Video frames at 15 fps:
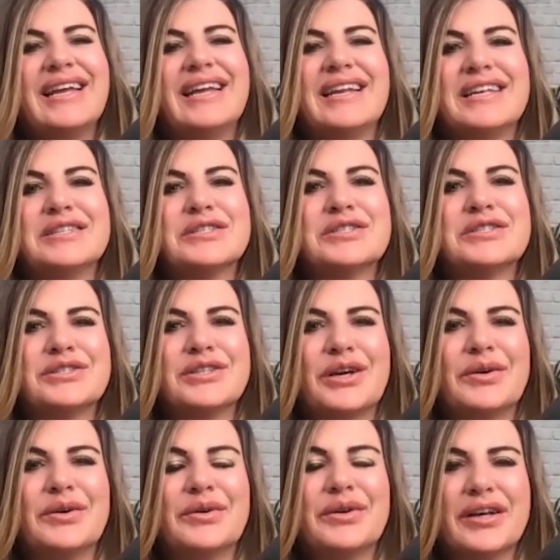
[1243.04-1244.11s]
It is
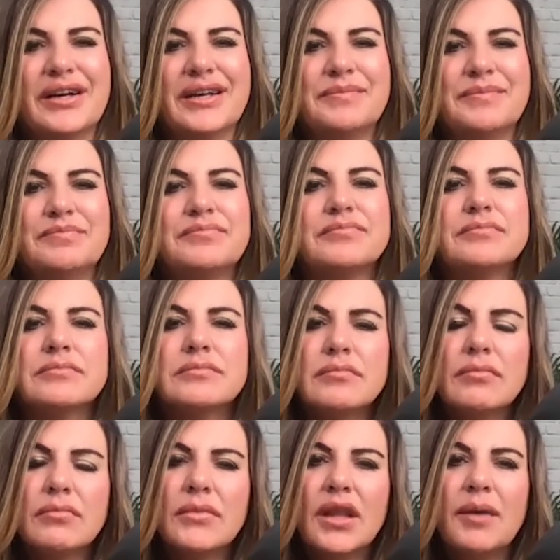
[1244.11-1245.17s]
so good.
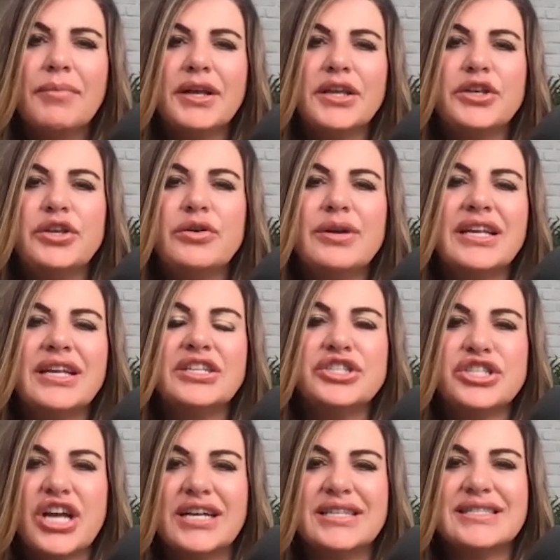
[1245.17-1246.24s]
But you can
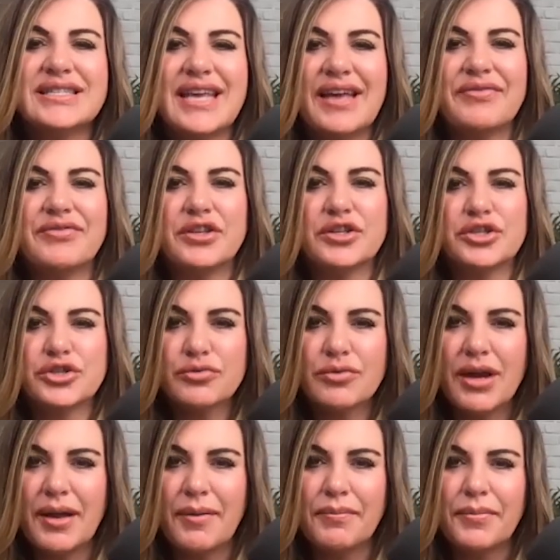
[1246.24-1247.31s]
just get the
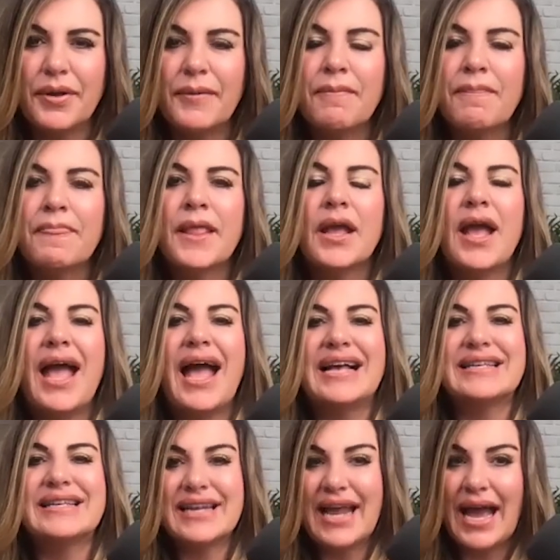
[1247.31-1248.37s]
shrimp
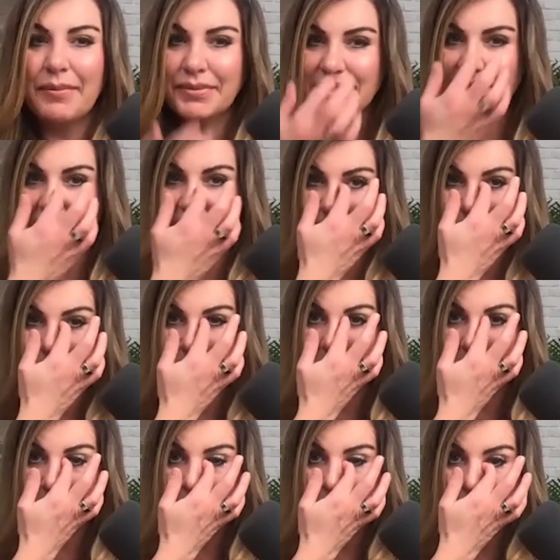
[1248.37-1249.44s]
as an
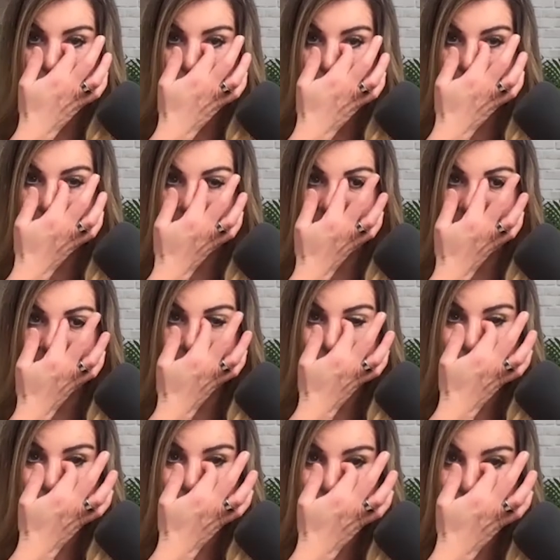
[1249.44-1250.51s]
appetizer and
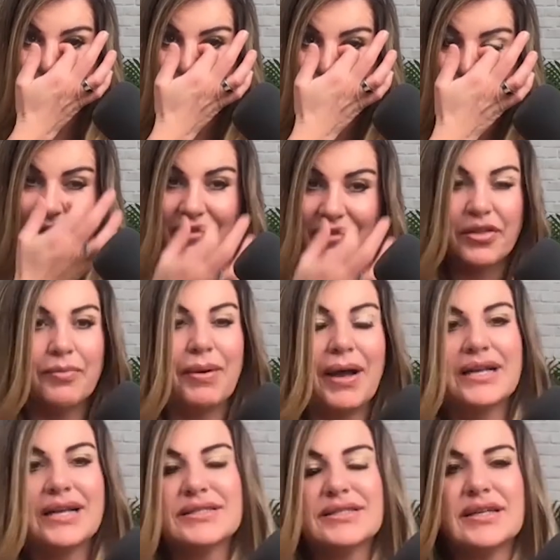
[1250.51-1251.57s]
it doesn't have the
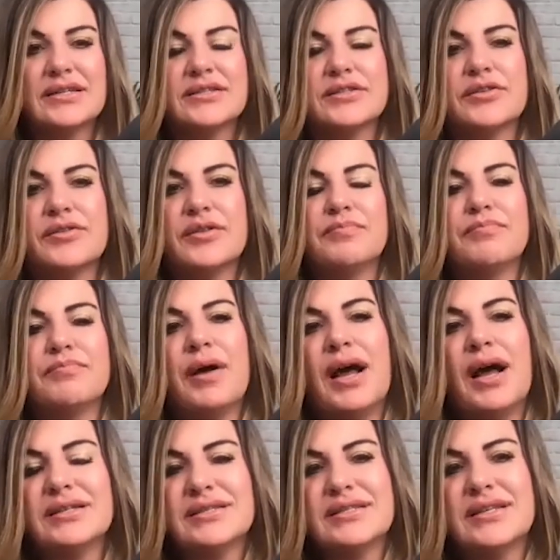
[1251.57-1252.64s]
pasta. So the
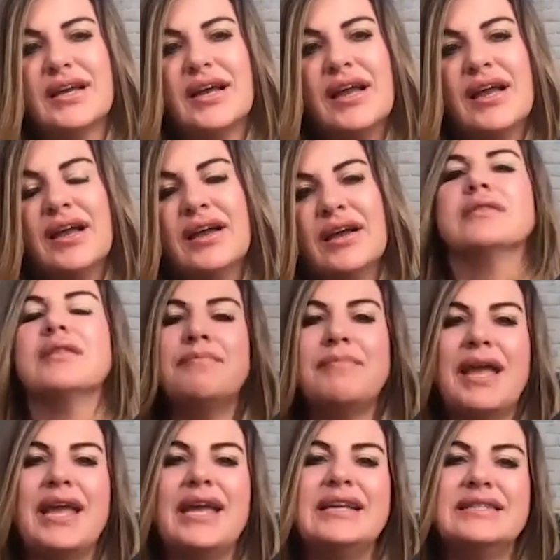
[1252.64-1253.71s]
pasta, the
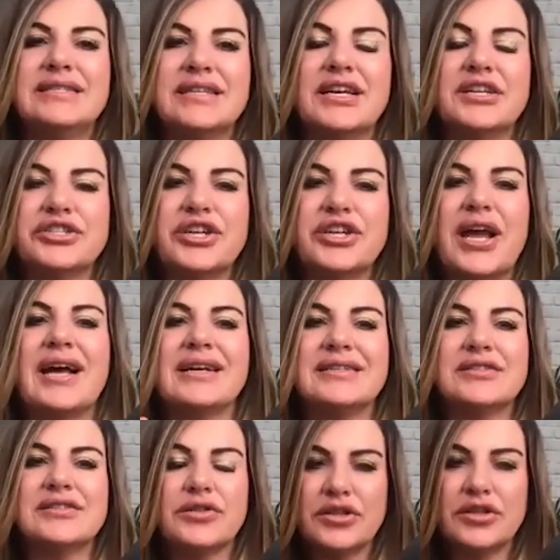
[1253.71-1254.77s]
main dish
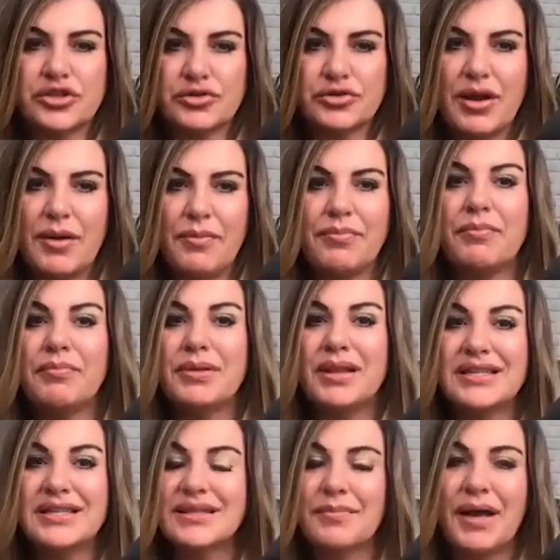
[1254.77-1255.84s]
has the shrimp
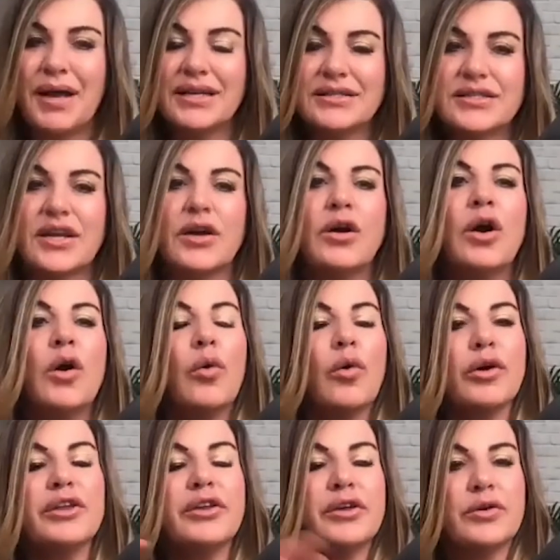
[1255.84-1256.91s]
plus the pasta,
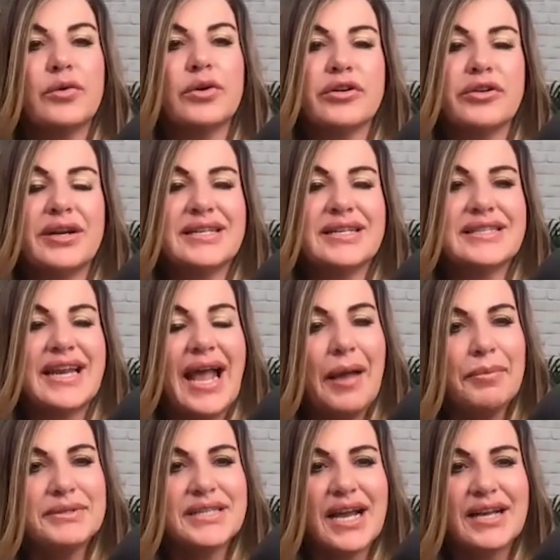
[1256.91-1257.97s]
or you can order as an
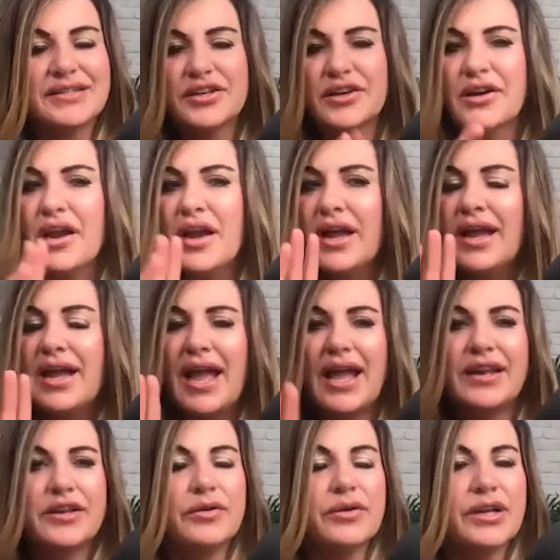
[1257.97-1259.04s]
appetizer
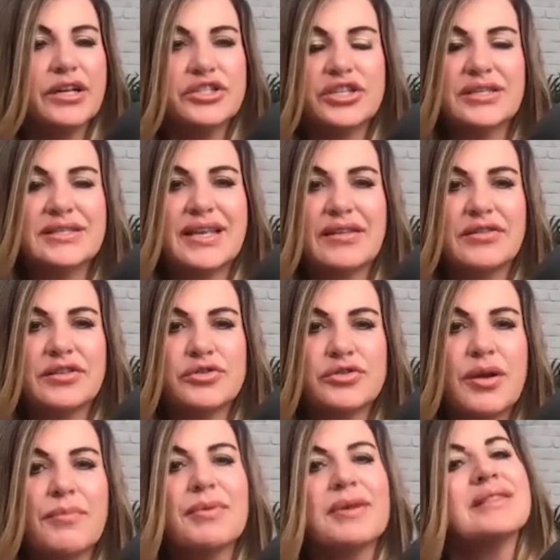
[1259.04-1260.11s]
and you can just get the
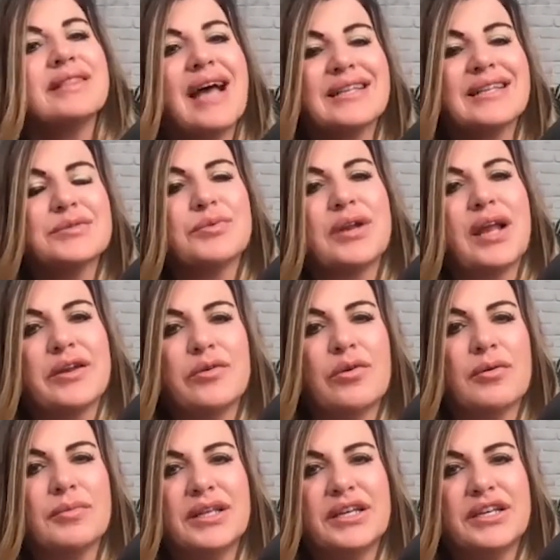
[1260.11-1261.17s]
shrimp. And that's what I
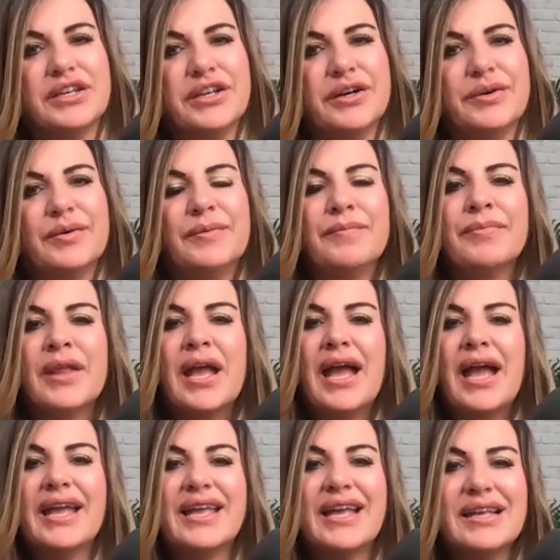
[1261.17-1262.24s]
normally do.
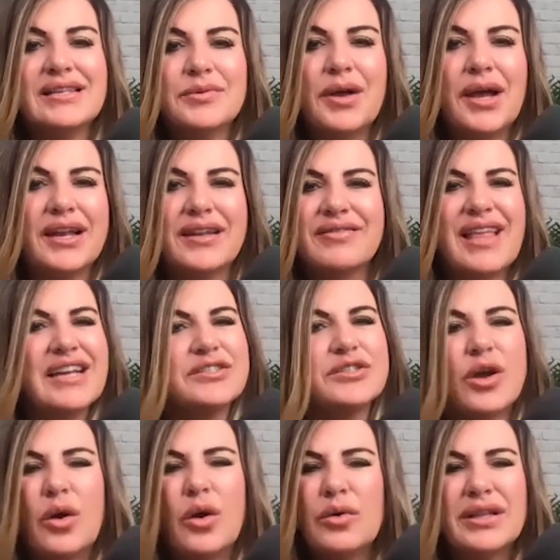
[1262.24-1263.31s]
And guess what? That
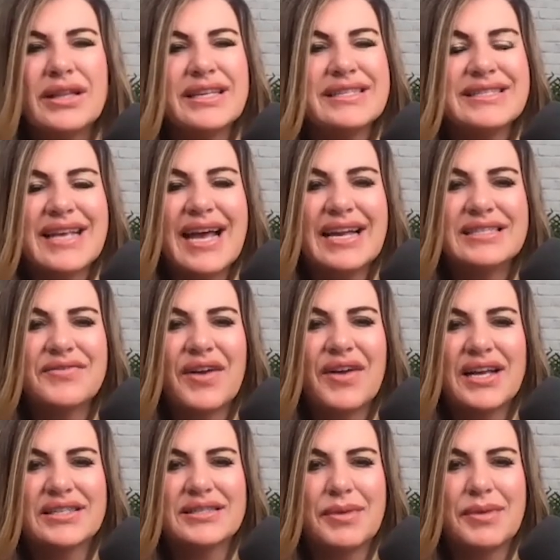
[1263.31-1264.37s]
totally
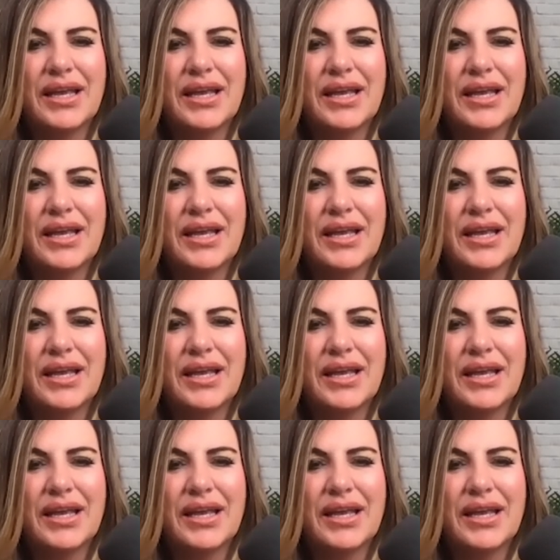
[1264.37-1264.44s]
satisfies